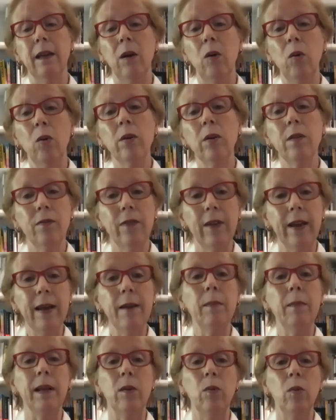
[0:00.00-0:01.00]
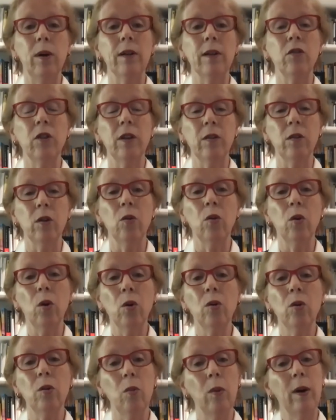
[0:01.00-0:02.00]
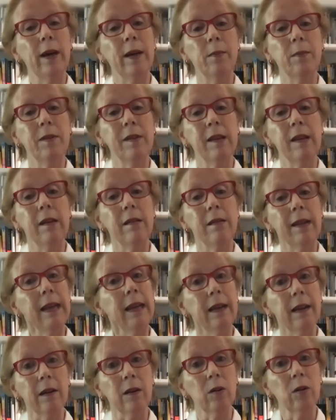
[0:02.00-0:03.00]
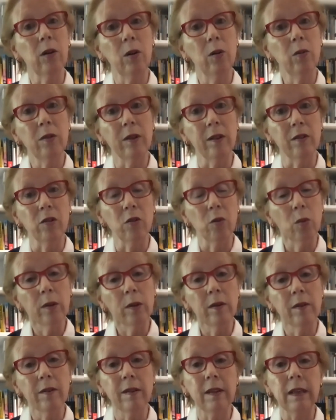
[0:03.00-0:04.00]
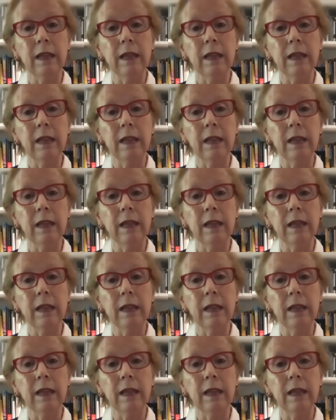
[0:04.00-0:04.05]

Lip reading: or the family watching their local YMCA daycare close its doors.